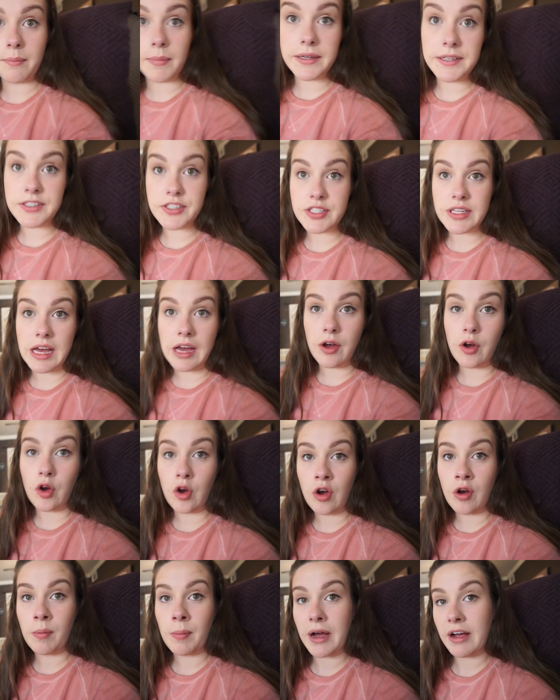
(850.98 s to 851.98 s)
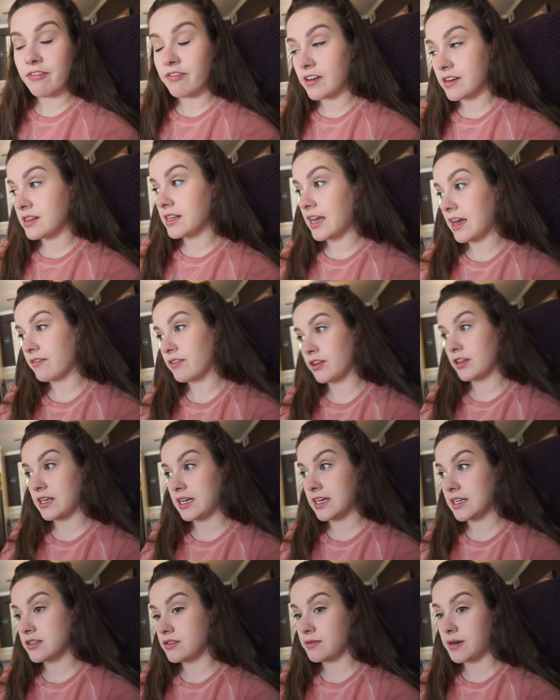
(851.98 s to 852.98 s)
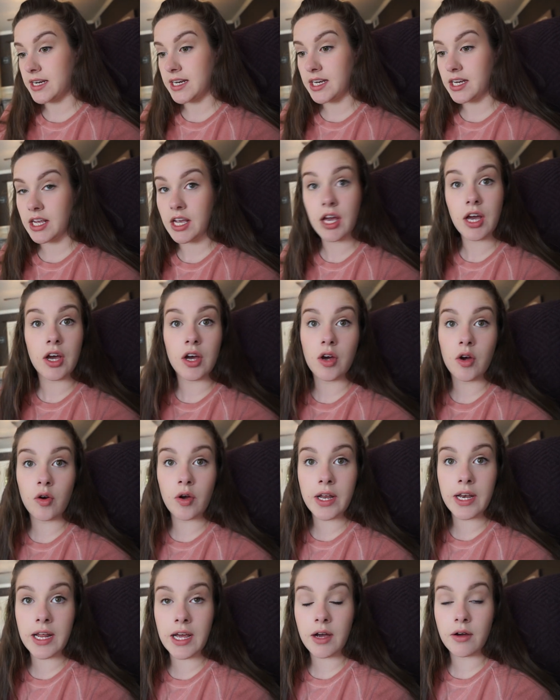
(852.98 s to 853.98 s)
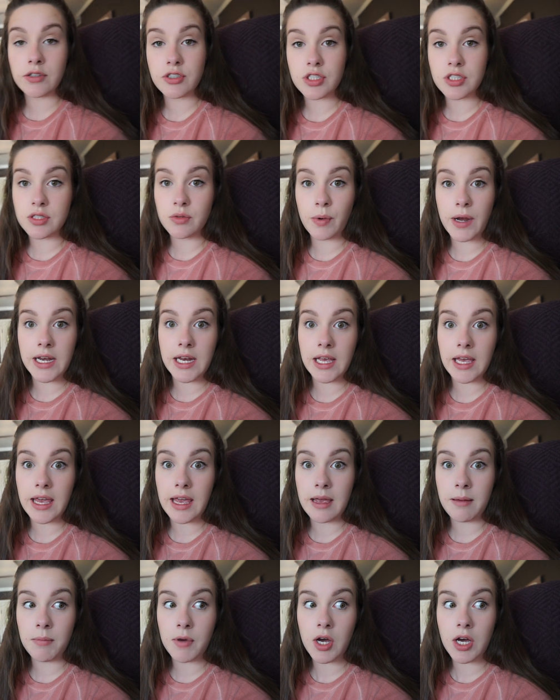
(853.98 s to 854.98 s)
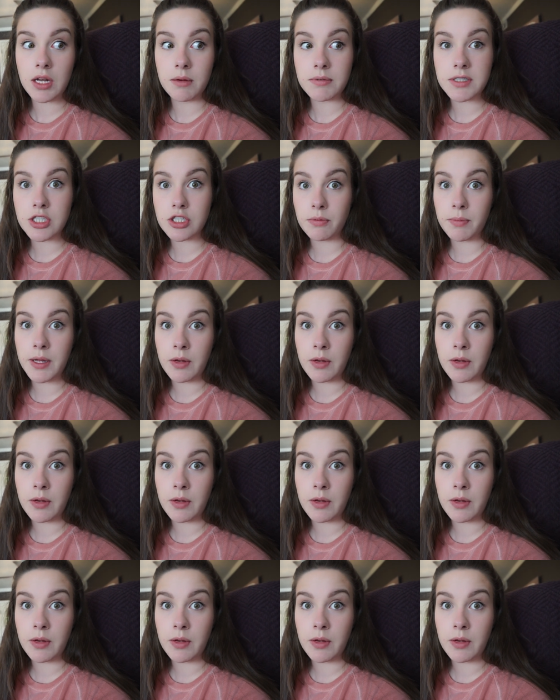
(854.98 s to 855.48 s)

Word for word: Ben just got home. I finally have all the kids ready to go, and now it's just a waiting game on Mr.